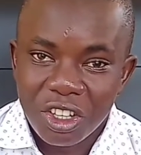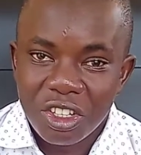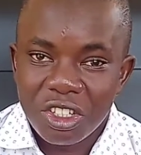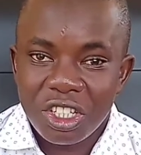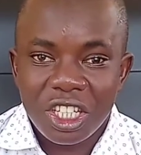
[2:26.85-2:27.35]

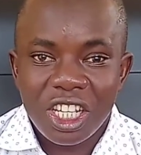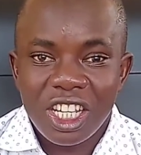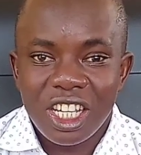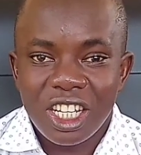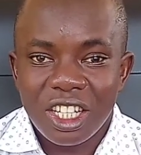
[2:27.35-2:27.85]

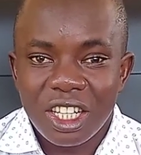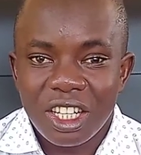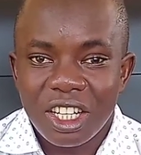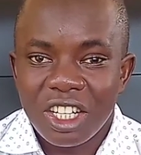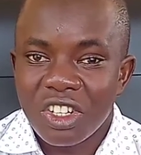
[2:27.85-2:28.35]
She
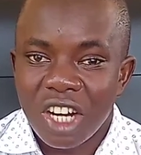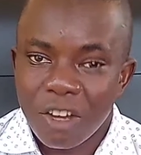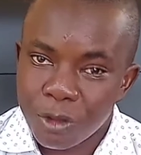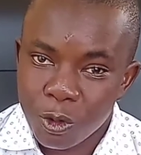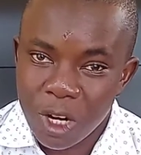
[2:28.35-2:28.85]
is
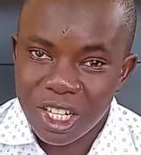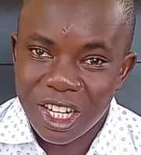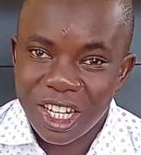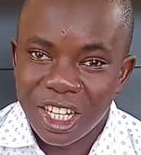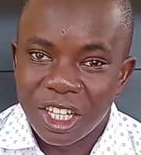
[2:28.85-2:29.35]
left
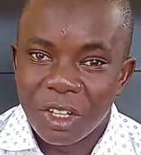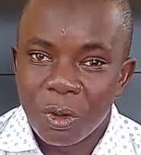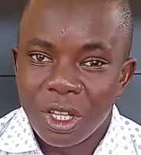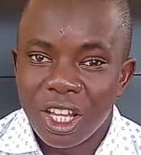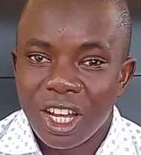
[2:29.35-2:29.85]
wondering
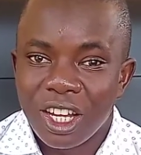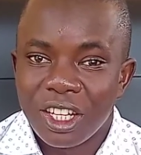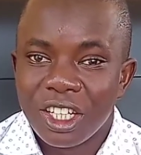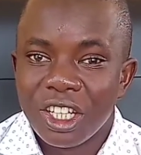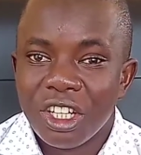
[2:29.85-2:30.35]
whether
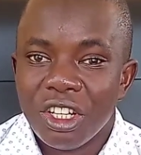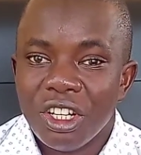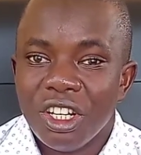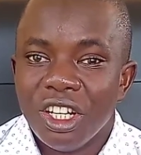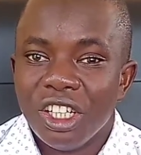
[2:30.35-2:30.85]

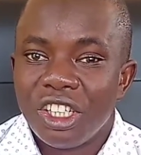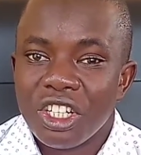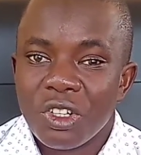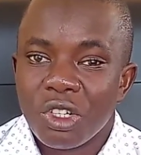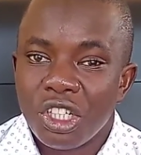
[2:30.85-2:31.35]
she is
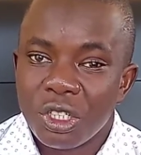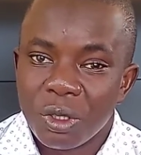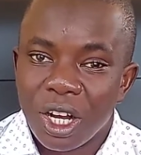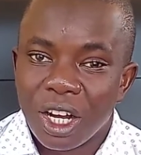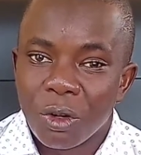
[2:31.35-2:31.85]
not
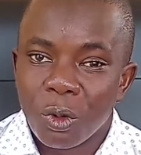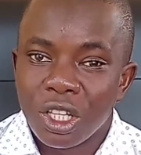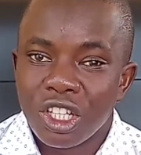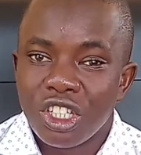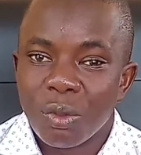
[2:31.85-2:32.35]
sure
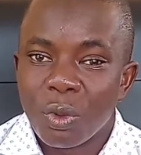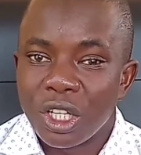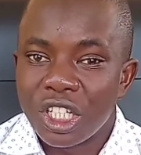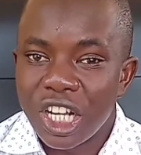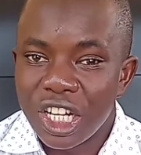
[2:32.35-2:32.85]
whether she
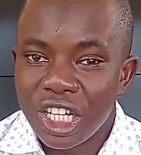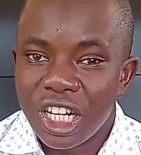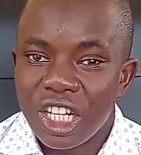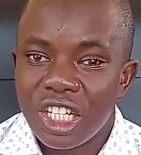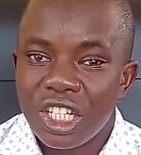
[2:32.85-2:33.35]
pretended
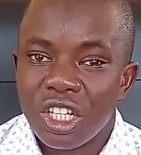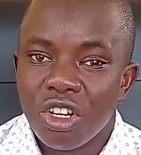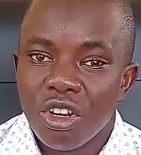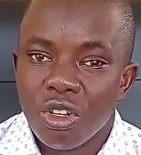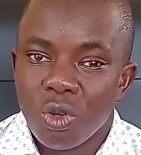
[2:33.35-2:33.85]

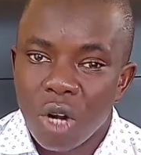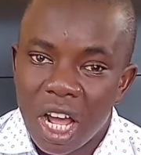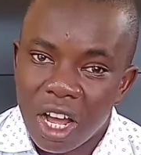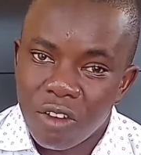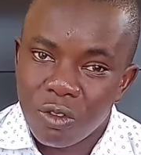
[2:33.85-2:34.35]
to
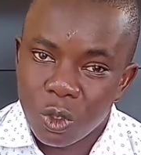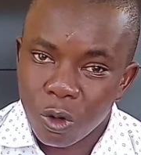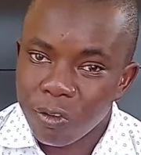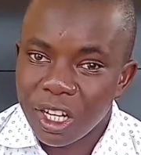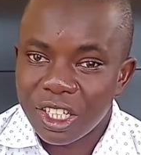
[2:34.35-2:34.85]
love
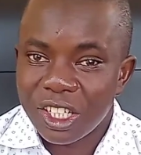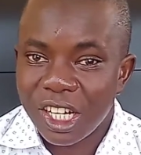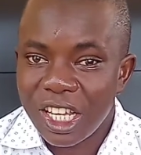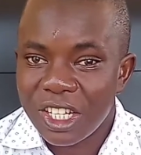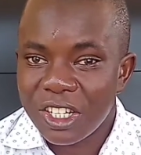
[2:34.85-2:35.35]
Torvald's
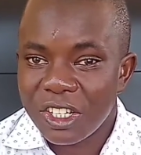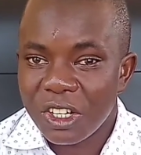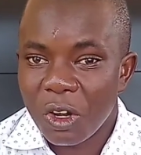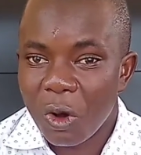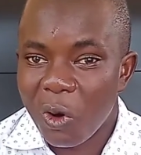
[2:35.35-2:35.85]
taste
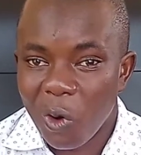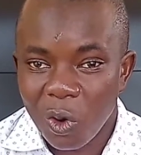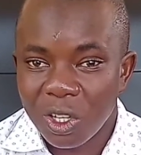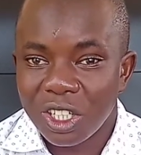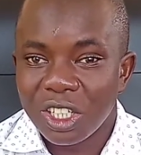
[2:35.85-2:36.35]

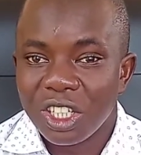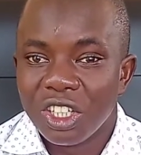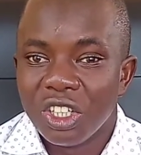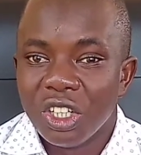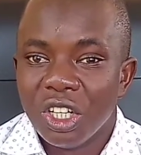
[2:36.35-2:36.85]
or
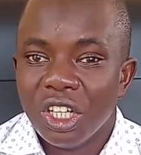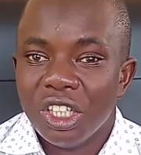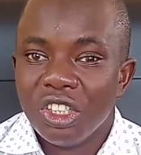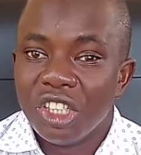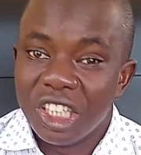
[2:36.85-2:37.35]

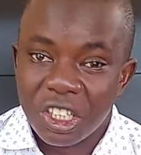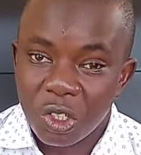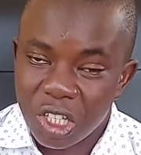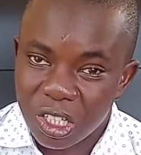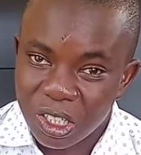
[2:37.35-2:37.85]
she did not
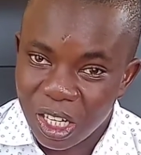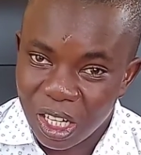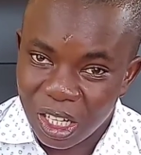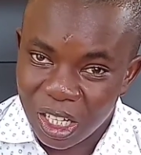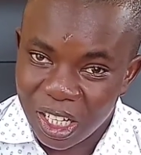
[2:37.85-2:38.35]

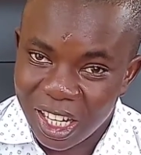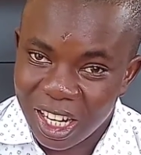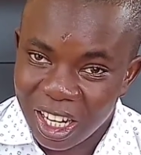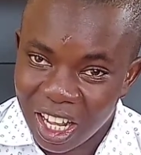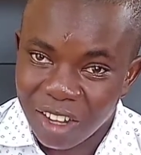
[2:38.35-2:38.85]

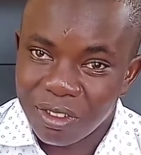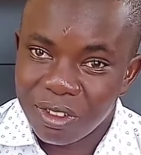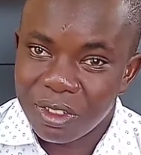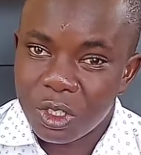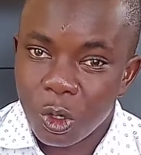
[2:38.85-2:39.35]
love
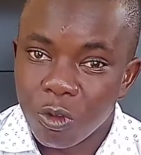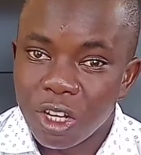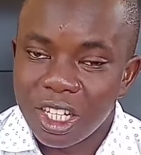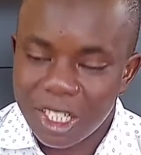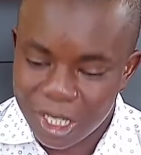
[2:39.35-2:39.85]

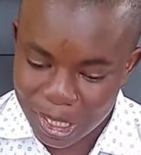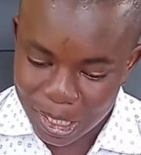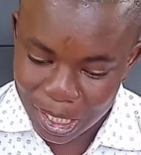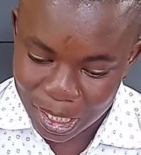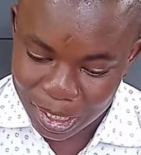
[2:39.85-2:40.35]
Torvald's
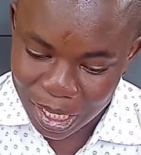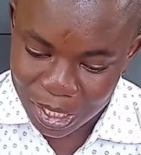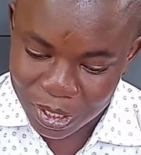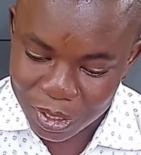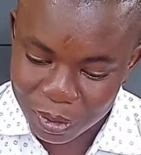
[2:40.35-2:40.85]

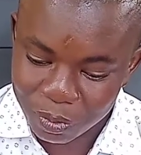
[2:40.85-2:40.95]
taste.